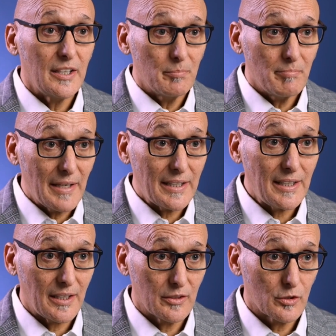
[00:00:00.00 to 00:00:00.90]
In
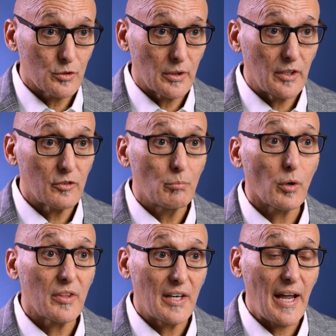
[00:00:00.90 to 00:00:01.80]
many industries,
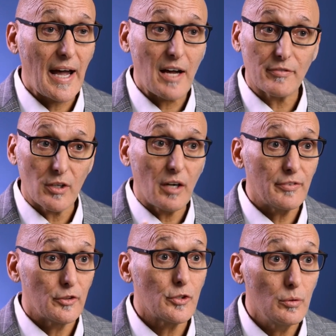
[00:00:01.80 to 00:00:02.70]
more than half and
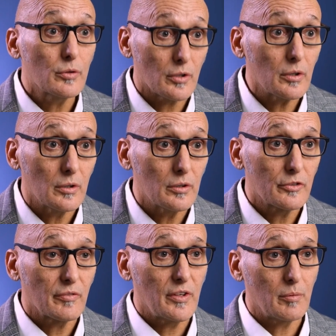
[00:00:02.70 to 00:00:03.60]
often
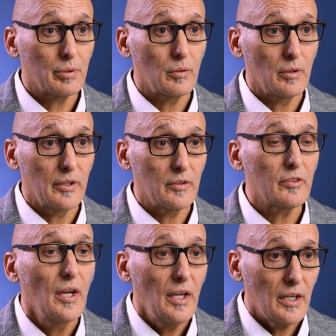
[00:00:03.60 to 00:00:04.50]
2/3 of the
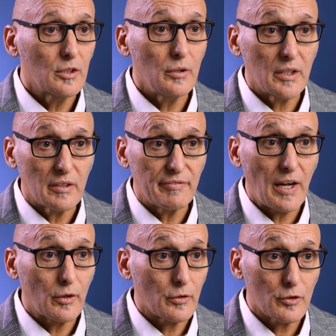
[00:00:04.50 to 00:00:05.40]
employees, including the
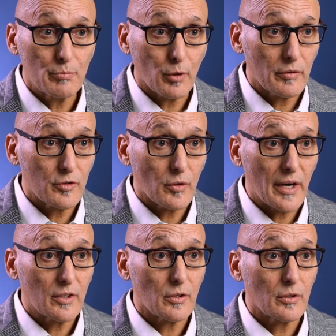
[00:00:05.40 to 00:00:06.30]
founders, board of
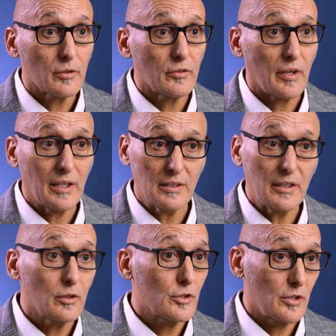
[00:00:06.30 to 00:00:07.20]
directors, and
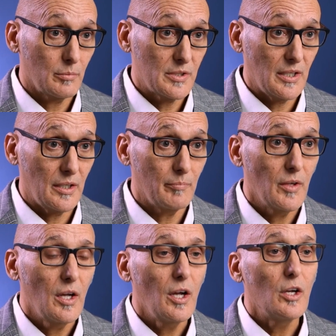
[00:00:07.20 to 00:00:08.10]
leadership team,
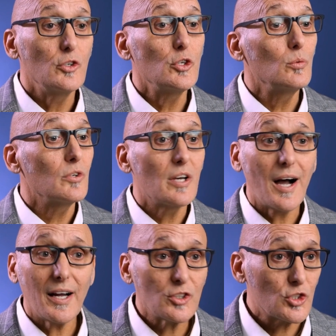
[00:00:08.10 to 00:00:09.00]
do
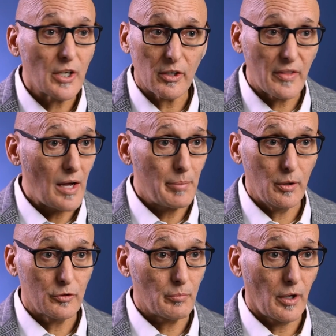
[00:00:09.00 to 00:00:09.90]
not share that
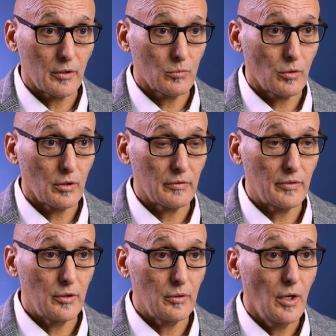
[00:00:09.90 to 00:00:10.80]
postmodern
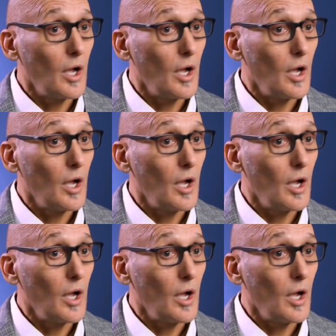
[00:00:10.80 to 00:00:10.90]
worldview.